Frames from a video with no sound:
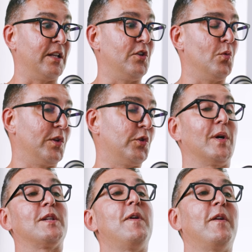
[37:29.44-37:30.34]
and you want to
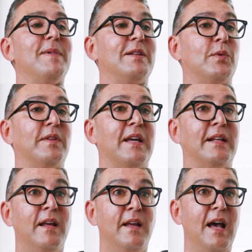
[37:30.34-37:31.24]
experiment with
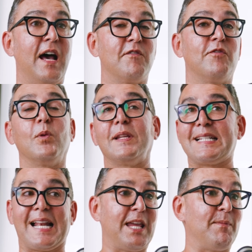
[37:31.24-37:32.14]
it, and full
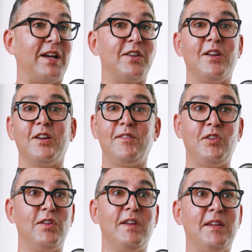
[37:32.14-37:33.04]
disclaimer,
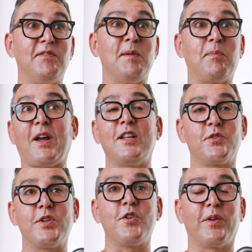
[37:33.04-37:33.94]
if the
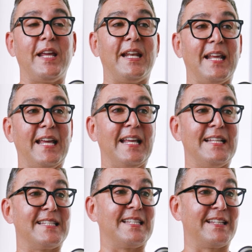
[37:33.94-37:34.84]
country you're in,
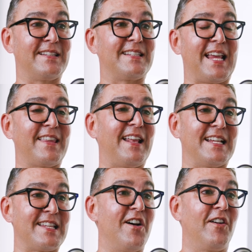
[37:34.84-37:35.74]

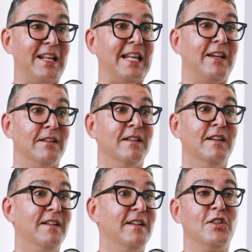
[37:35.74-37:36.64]
psychedelics are illegal,
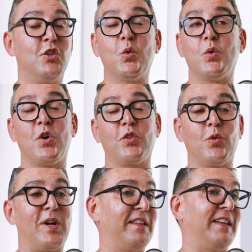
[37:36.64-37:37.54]
do not
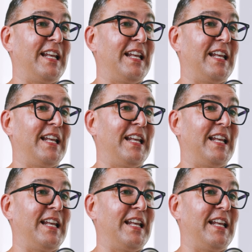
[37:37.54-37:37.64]
do anything